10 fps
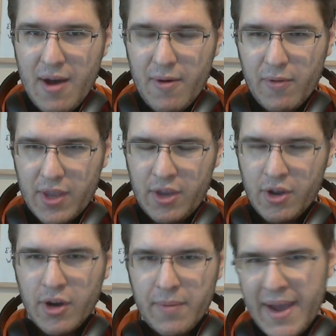
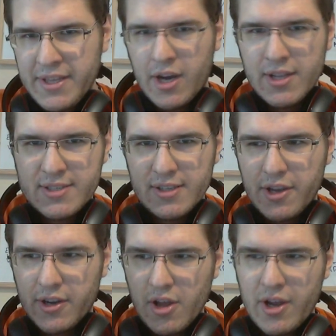You're gonna buy the console,
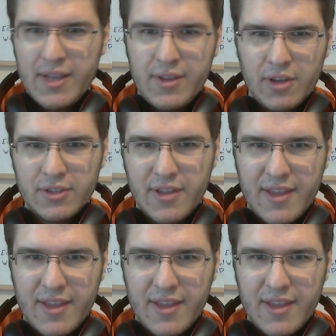you're gonna log in onto